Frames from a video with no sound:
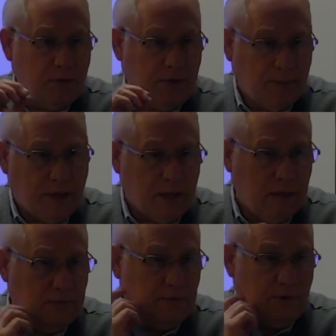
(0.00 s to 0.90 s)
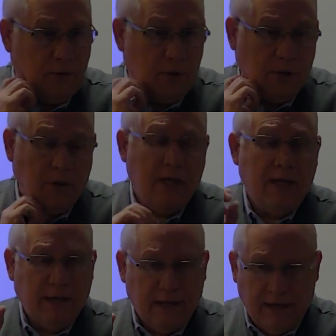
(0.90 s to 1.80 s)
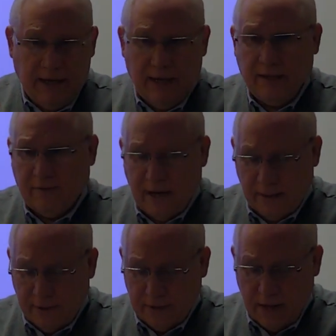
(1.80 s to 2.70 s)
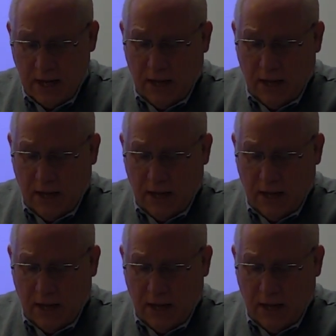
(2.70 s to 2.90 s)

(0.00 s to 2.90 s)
with the bottle of the oil and the vitamins.